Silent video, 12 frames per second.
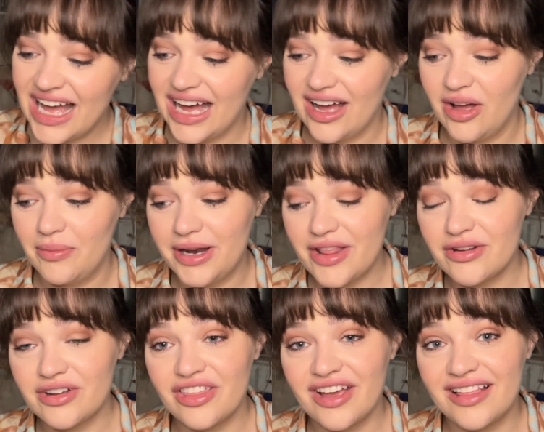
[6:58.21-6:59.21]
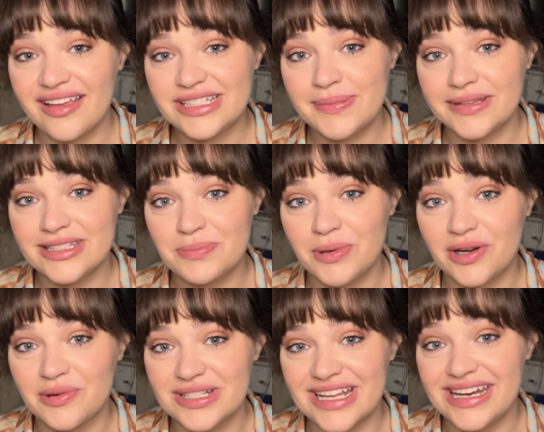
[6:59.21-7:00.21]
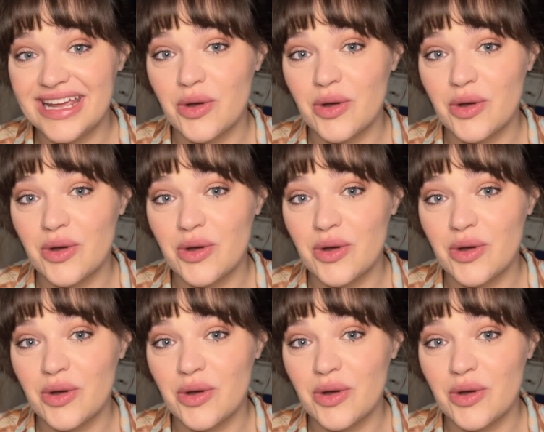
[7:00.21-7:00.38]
Another thing I liked about this book was that Nick